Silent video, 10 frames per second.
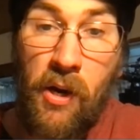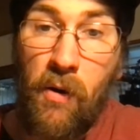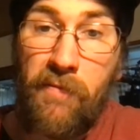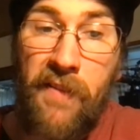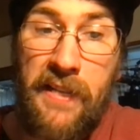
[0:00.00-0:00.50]

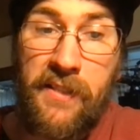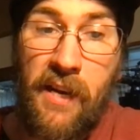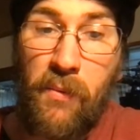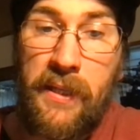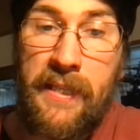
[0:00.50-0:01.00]
offense,
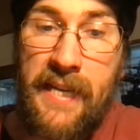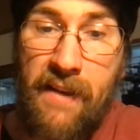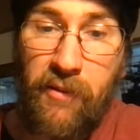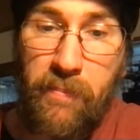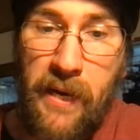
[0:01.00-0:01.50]
I would
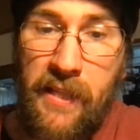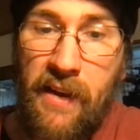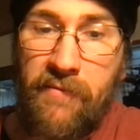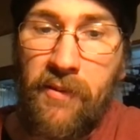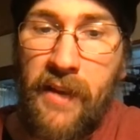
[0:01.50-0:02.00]
never pay
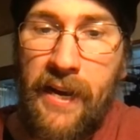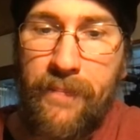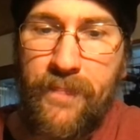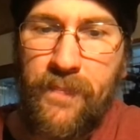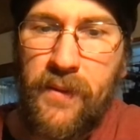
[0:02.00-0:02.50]
that for
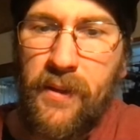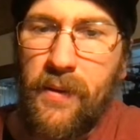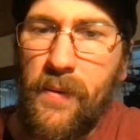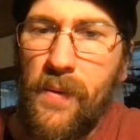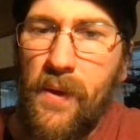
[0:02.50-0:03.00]
that,
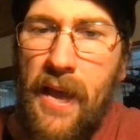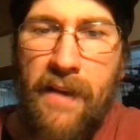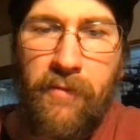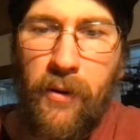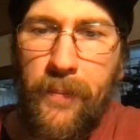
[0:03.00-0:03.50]

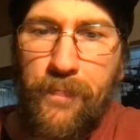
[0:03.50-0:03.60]
ever.